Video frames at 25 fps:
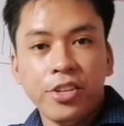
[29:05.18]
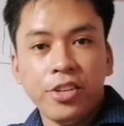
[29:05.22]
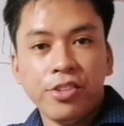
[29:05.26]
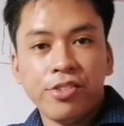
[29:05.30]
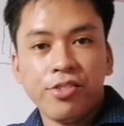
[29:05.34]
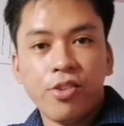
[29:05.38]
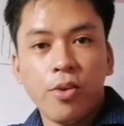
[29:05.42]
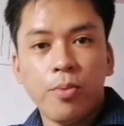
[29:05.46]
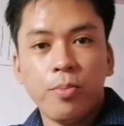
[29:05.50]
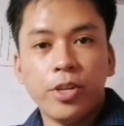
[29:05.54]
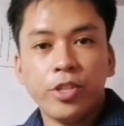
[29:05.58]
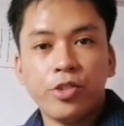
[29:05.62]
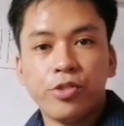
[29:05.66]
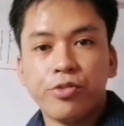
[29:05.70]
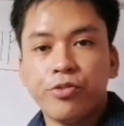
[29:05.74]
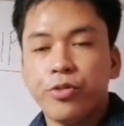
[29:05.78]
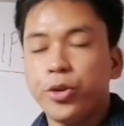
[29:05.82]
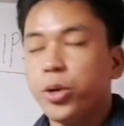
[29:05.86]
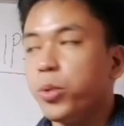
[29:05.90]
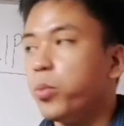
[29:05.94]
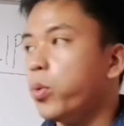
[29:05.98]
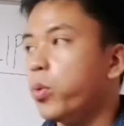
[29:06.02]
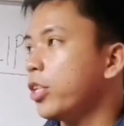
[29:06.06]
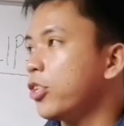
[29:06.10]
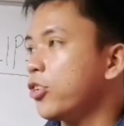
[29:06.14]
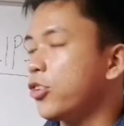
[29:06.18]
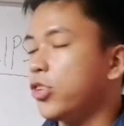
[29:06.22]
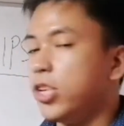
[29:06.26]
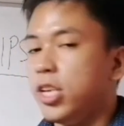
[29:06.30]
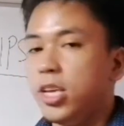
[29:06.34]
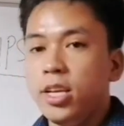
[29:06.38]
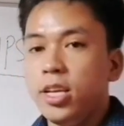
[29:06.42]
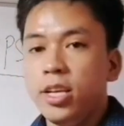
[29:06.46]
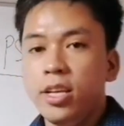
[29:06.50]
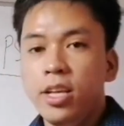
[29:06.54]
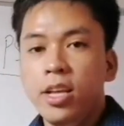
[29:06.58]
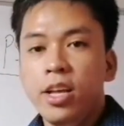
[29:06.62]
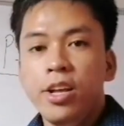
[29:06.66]
Thank you so much for
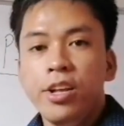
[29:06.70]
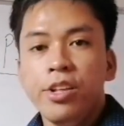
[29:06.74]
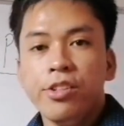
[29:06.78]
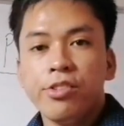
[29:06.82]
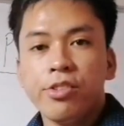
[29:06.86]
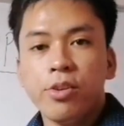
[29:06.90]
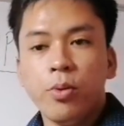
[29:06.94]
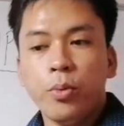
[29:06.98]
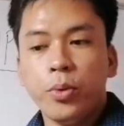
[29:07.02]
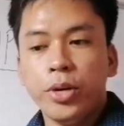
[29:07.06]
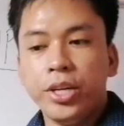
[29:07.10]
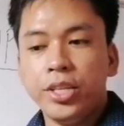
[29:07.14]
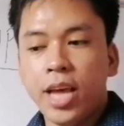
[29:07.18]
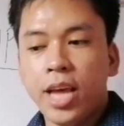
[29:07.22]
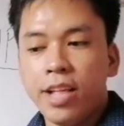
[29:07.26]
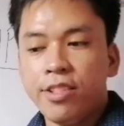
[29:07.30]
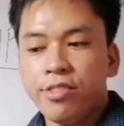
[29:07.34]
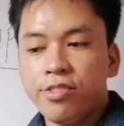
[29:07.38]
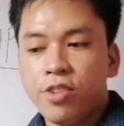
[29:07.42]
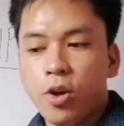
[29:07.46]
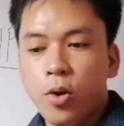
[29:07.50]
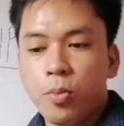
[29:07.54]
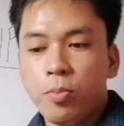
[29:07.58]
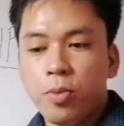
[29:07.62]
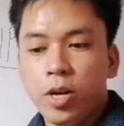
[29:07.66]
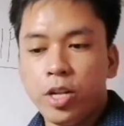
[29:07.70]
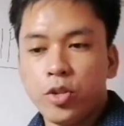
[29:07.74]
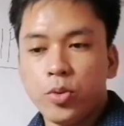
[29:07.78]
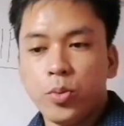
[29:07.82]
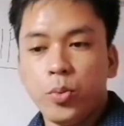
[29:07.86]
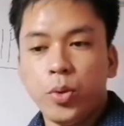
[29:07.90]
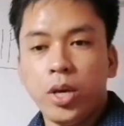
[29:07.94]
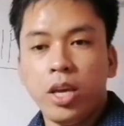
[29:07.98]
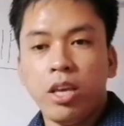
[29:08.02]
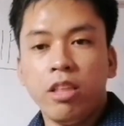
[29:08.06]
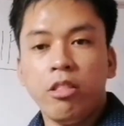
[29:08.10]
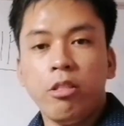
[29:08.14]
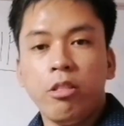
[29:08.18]
watching. So we're done so much
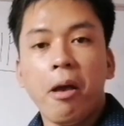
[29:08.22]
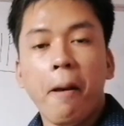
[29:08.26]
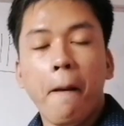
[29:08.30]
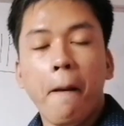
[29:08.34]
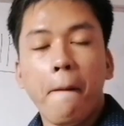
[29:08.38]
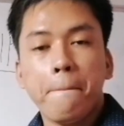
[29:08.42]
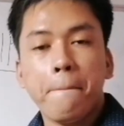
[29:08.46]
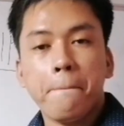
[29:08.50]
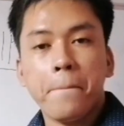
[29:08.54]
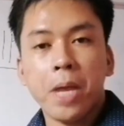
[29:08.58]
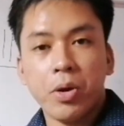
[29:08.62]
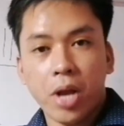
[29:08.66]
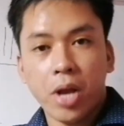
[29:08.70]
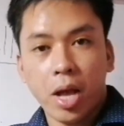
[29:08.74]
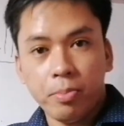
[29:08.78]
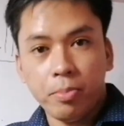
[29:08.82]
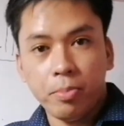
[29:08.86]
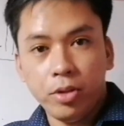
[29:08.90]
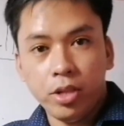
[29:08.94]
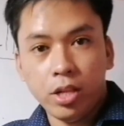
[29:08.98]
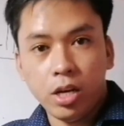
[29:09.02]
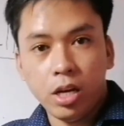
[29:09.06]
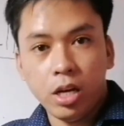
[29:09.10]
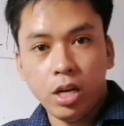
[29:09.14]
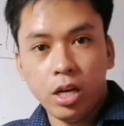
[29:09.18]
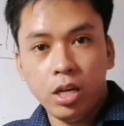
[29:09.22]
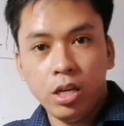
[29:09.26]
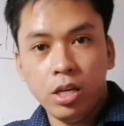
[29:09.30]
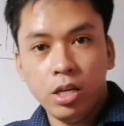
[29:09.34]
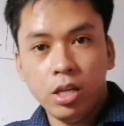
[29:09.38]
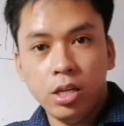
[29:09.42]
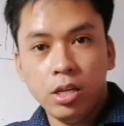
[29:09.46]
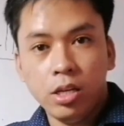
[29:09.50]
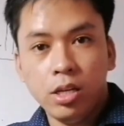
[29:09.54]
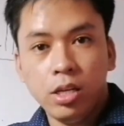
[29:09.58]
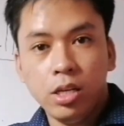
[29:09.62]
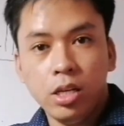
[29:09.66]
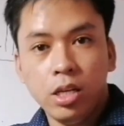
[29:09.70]
with parabola.
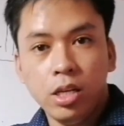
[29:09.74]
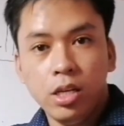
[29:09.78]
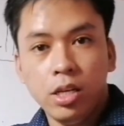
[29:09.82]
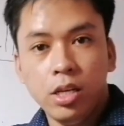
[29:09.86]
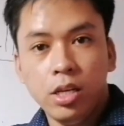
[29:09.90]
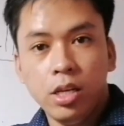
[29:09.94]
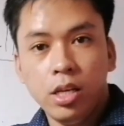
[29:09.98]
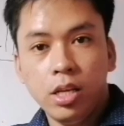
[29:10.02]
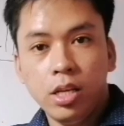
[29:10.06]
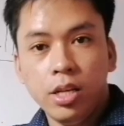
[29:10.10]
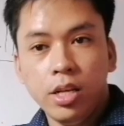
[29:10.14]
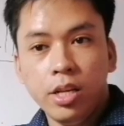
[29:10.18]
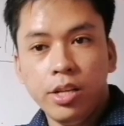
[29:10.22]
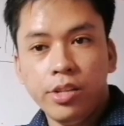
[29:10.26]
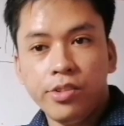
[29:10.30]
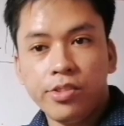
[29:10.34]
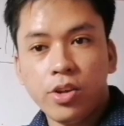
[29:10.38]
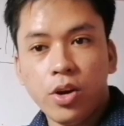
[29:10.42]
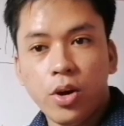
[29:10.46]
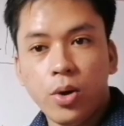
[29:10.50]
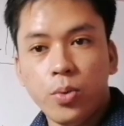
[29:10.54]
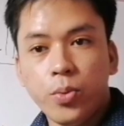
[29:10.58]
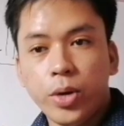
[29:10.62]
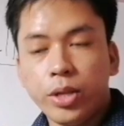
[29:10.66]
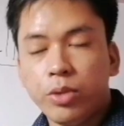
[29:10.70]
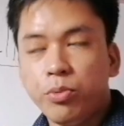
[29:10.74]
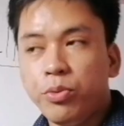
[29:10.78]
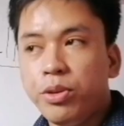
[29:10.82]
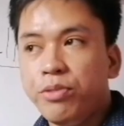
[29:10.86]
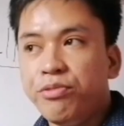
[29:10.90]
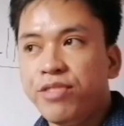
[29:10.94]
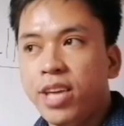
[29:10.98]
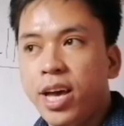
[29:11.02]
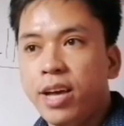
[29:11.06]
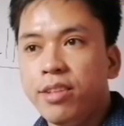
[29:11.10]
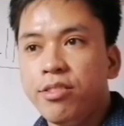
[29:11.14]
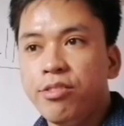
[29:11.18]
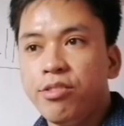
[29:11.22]
So what
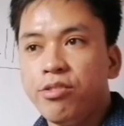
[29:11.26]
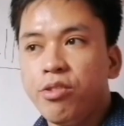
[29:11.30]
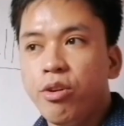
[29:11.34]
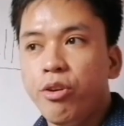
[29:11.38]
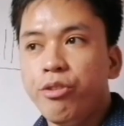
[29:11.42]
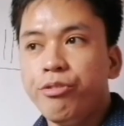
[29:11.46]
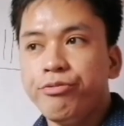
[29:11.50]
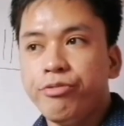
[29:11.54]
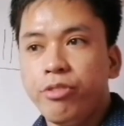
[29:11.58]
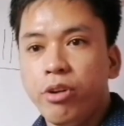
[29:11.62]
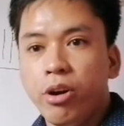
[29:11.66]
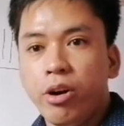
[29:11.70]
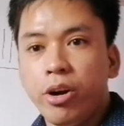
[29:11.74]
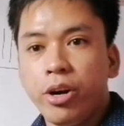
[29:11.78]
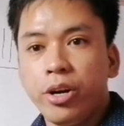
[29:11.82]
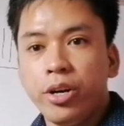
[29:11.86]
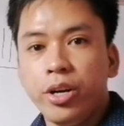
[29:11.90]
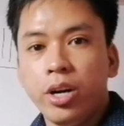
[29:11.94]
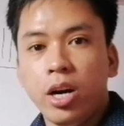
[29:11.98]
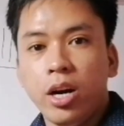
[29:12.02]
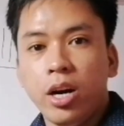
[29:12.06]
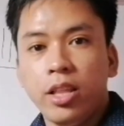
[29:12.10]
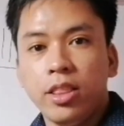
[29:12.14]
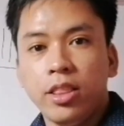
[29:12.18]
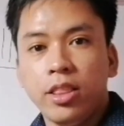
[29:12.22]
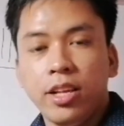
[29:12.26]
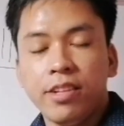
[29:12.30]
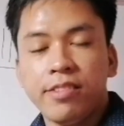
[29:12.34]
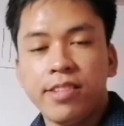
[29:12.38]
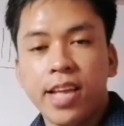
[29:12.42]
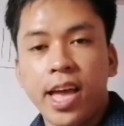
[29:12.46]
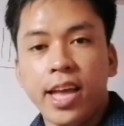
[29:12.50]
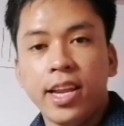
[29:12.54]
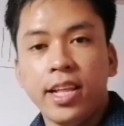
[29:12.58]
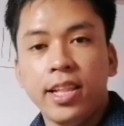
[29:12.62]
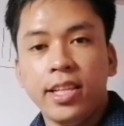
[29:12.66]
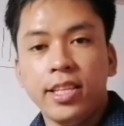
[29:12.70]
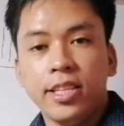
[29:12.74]
we've done so far on
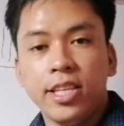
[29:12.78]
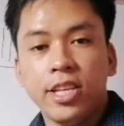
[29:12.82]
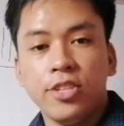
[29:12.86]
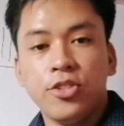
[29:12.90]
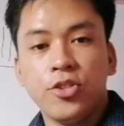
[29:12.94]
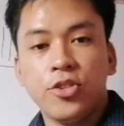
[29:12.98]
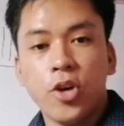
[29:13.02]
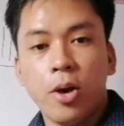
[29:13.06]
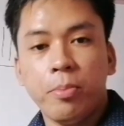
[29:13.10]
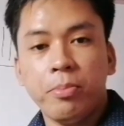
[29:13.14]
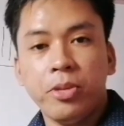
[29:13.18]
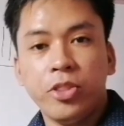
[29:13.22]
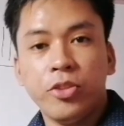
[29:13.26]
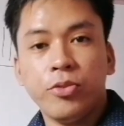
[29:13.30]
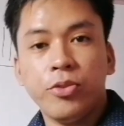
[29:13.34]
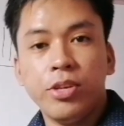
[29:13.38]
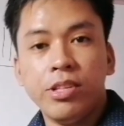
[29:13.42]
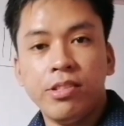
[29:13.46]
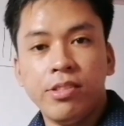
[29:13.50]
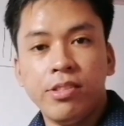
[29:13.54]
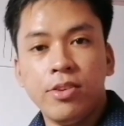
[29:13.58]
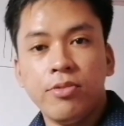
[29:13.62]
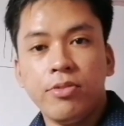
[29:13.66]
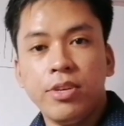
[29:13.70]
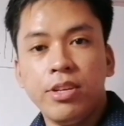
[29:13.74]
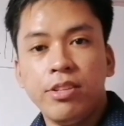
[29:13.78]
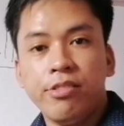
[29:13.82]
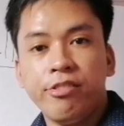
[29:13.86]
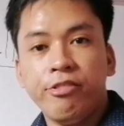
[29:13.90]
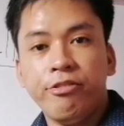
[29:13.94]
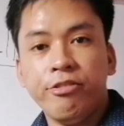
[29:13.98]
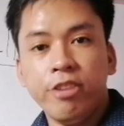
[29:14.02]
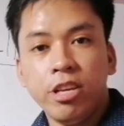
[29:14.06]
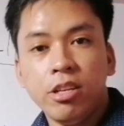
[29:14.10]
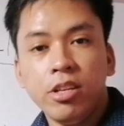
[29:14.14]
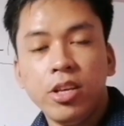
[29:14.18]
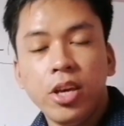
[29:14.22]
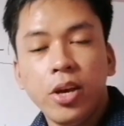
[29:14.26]
this analytic geometry series
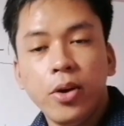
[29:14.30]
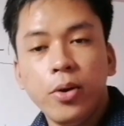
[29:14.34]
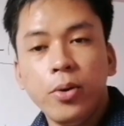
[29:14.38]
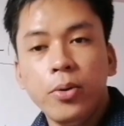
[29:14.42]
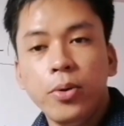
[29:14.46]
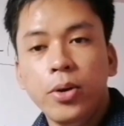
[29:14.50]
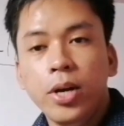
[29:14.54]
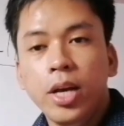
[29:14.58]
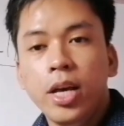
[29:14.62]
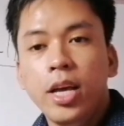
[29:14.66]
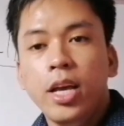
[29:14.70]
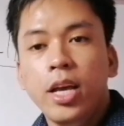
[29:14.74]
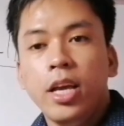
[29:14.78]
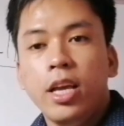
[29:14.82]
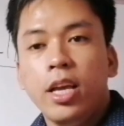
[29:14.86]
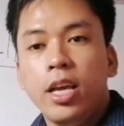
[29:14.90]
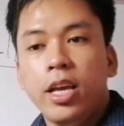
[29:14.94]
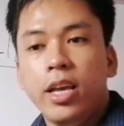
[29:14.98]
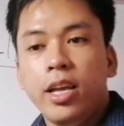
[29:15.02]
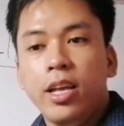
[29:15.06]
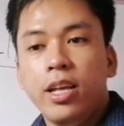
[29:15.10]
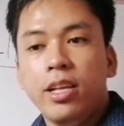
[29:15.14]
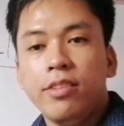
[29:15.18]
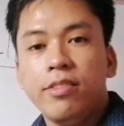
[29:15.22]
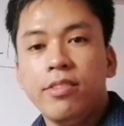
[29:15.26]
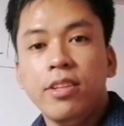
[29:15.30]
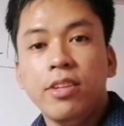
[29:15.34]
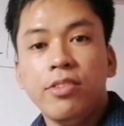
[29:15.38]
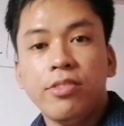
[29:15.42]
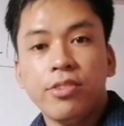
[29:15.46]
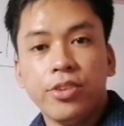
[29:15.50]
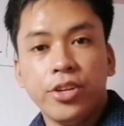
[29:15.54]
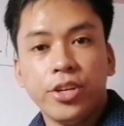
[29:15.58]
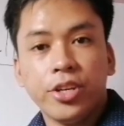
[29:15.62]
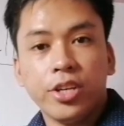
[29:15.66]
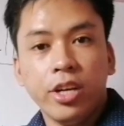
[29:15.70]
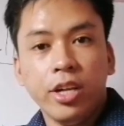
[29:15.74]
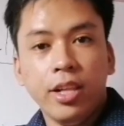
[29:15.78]
video is the
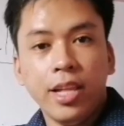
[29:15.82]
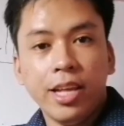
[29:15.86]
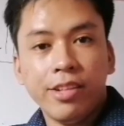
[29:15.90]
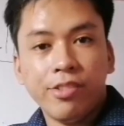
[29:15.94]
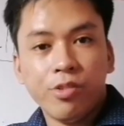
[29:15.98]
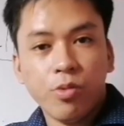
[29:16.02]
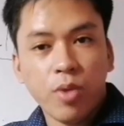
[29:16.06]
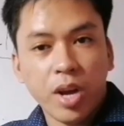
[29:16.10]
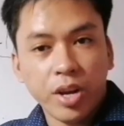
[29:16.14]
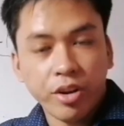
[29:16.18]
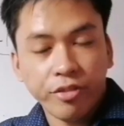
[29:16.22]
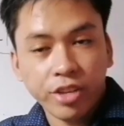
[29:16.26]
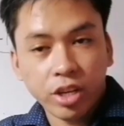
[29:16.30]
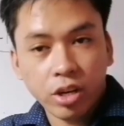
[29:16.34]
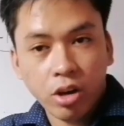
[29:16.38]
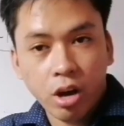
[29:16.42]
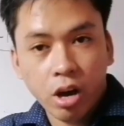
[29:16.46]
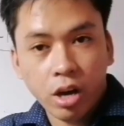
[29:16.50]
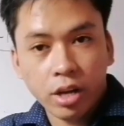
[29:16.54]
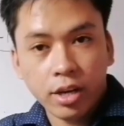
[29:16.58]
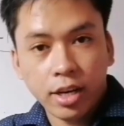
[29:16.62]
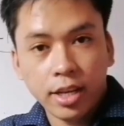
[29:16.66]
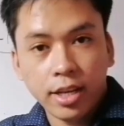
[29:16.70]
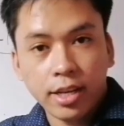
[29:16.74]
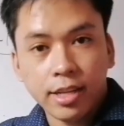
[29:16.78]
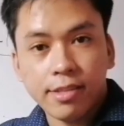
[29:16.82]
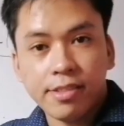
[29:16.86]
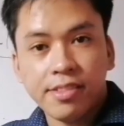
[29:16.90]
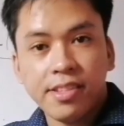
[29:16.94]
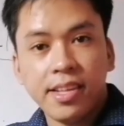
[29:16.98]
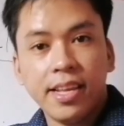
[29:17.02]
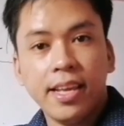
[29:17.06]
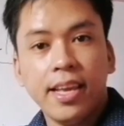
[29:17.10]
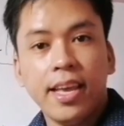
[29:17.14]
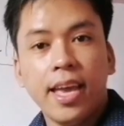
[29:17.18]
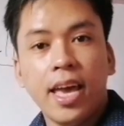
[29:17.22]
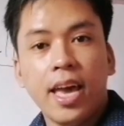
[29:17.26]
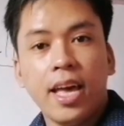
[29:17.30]
circle as one of the
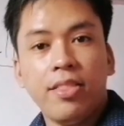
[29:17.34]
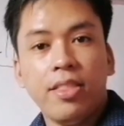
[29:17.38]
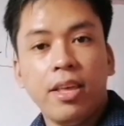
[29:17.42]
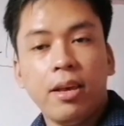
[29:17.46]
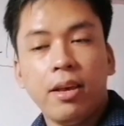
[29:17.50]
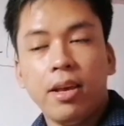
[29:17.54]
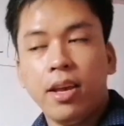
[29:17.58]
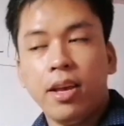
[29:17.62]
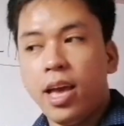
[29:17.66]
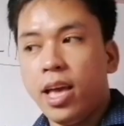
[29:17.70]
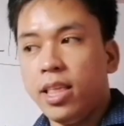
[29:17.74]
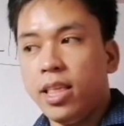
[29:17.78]
conics and